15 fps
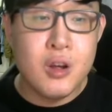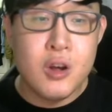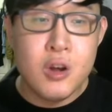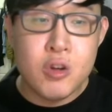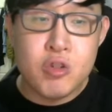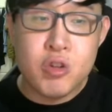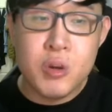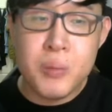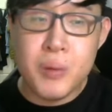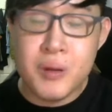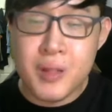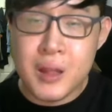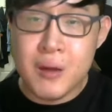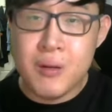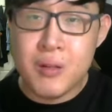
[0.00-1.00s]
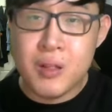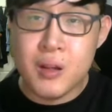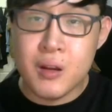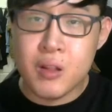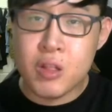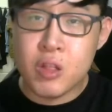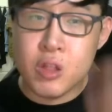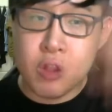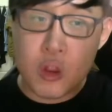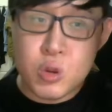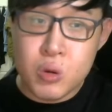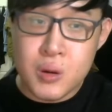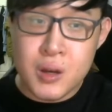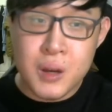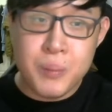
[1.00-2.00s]
3.76,
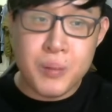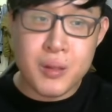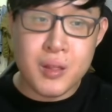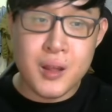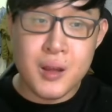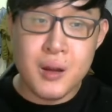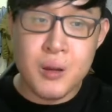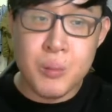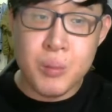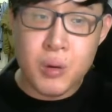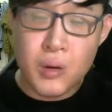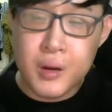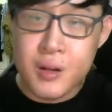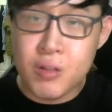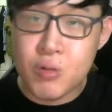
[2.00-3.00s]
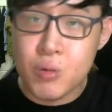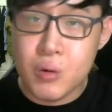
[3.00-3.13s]
20% bonus